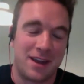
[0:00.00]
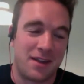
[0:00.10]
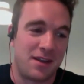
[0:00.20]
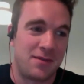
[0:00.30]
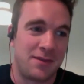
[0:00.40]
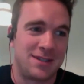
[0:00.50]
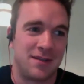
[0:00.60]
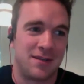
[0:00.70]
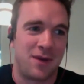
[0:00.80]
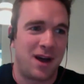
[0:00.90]
and I think to
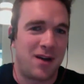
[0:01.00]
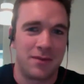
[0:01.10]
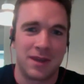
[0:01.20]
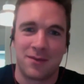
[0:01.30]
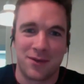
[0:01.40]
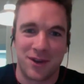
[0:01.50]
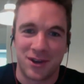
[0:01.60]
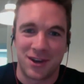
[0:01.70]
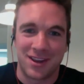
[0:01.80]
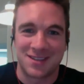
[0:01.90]
myself, wow, I'm getting pretty
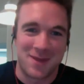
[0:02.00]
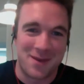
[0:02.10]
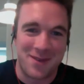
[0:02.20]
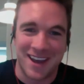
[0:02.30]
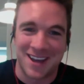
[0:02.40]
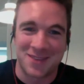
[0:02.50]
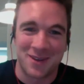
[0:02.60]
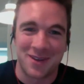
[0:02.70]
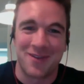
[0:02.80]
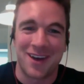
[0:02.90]
good at this. Maybe I
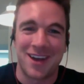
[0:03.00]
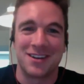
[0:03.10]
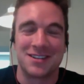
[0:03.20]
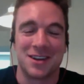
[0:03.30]
could be a fighter.